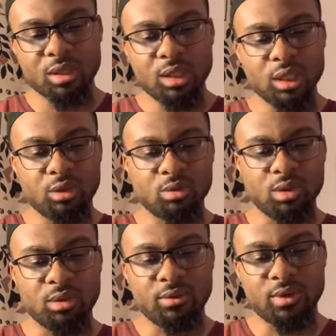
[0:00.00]
It is one
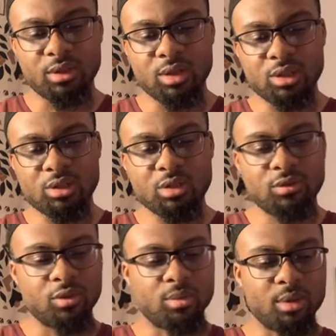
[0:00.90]
of the foundations of
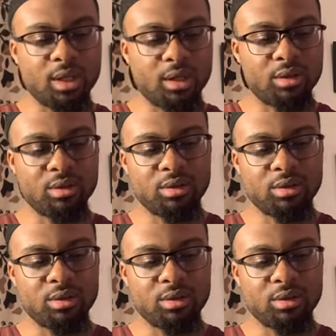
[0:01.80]
noble character,